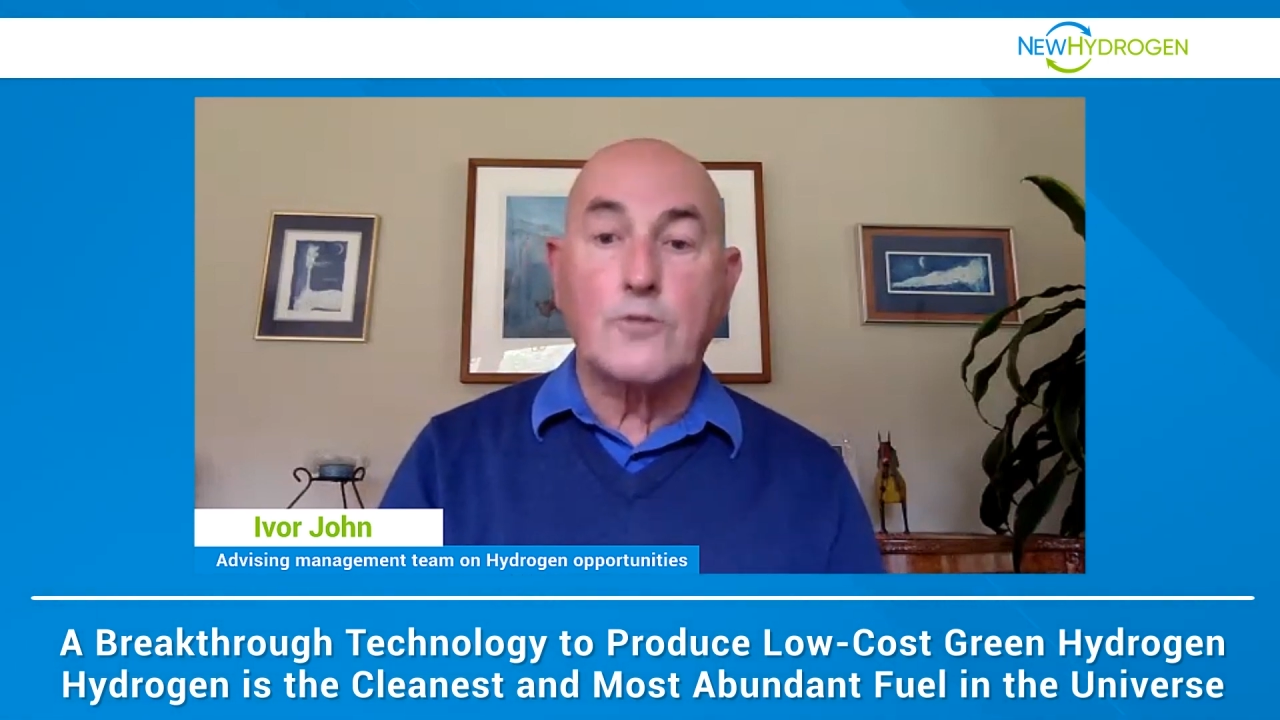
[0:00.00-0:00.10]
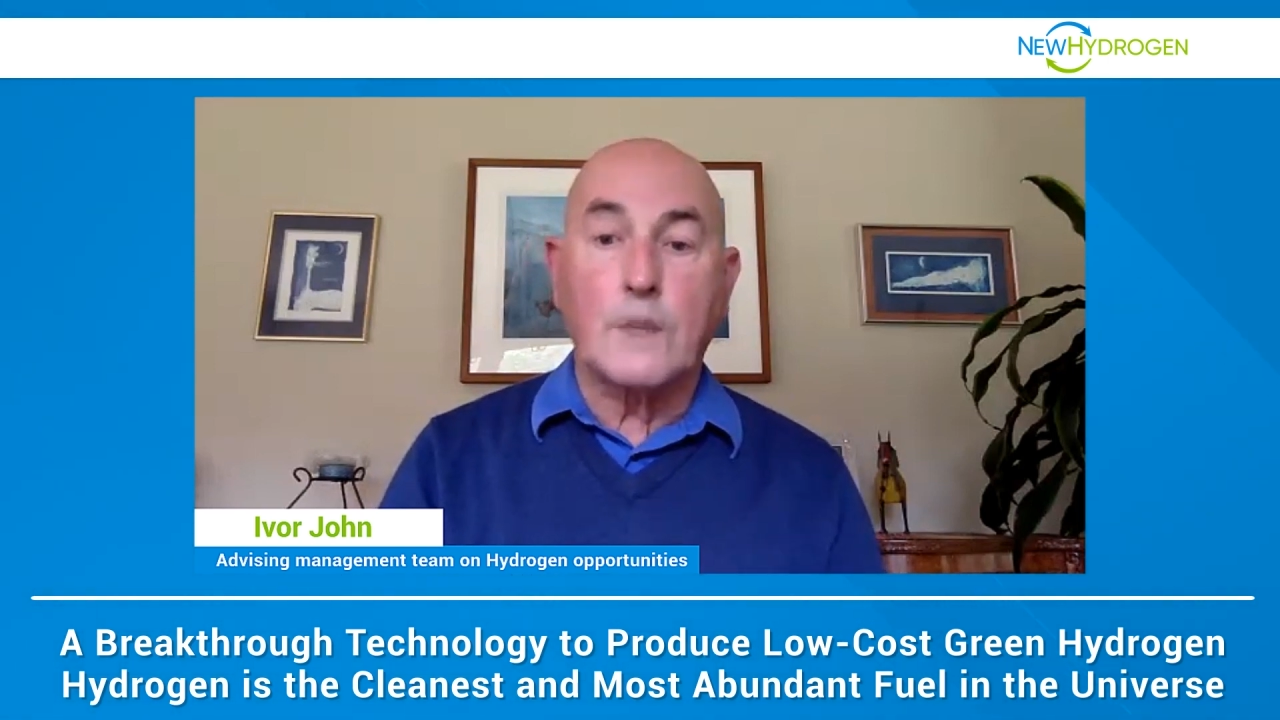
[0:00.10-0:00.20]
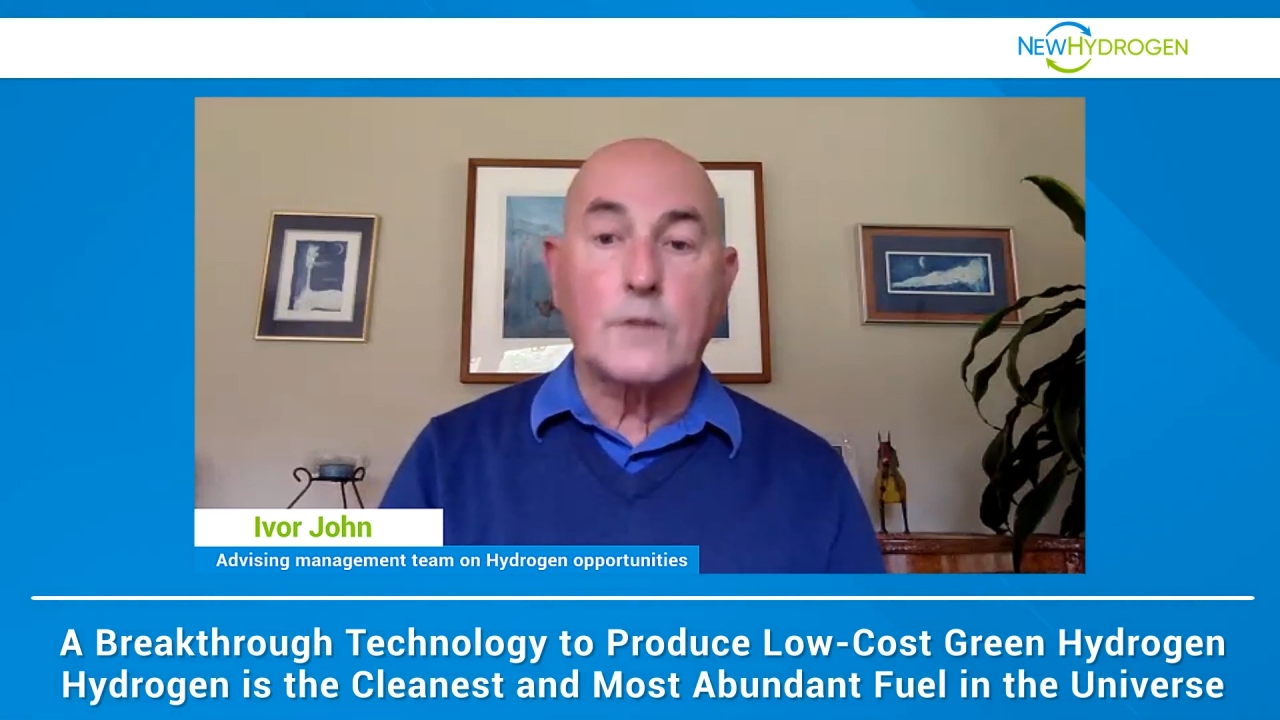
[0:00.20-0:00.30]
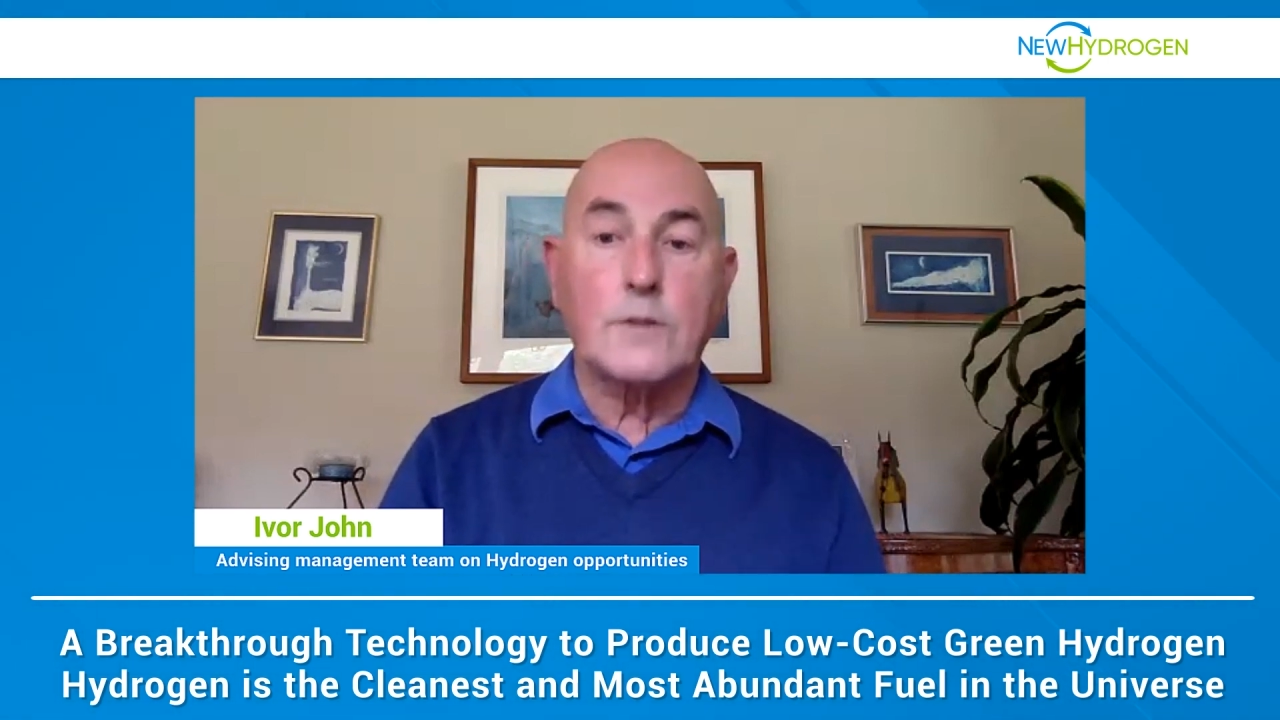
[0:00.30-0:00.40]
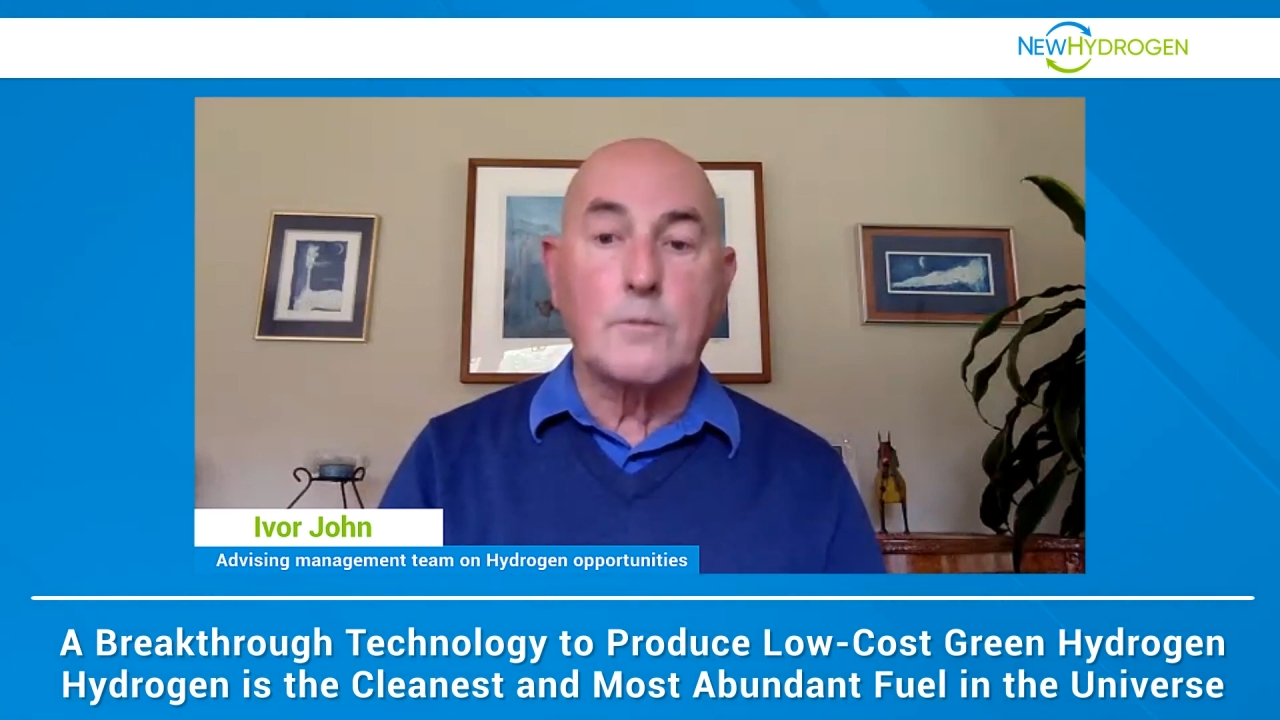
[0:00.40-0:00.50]

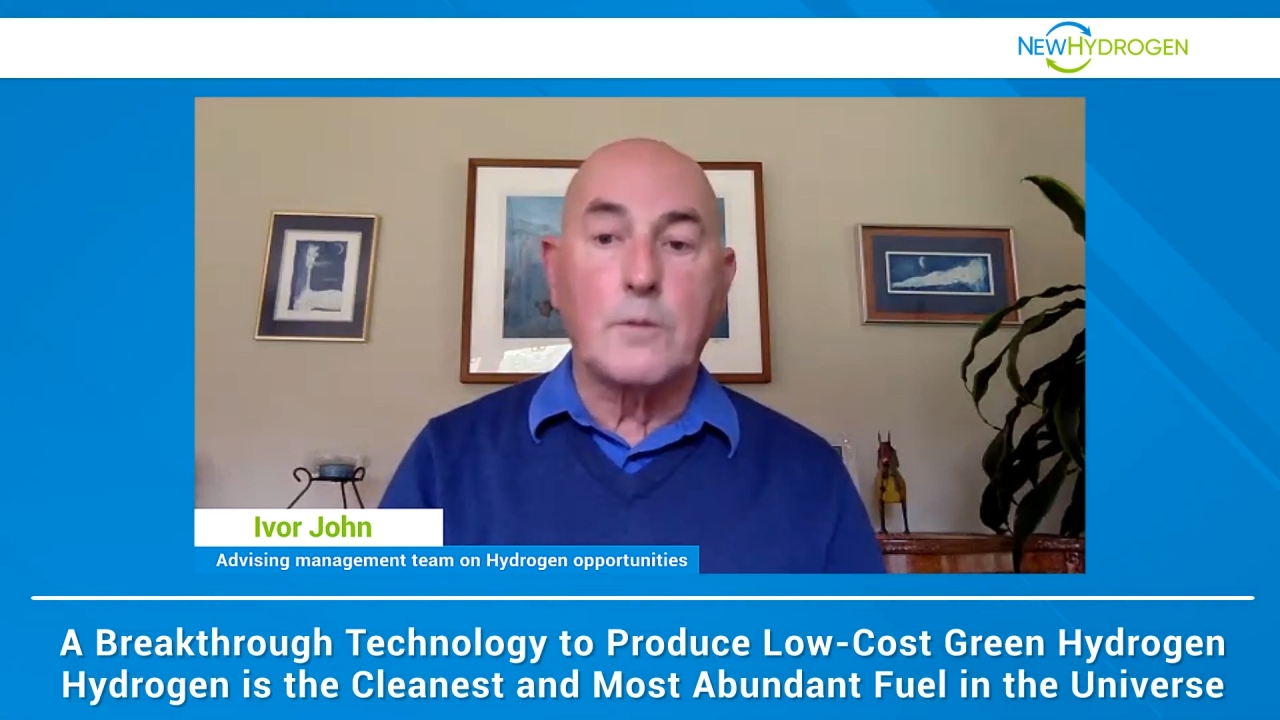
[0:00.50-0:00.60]
trucks and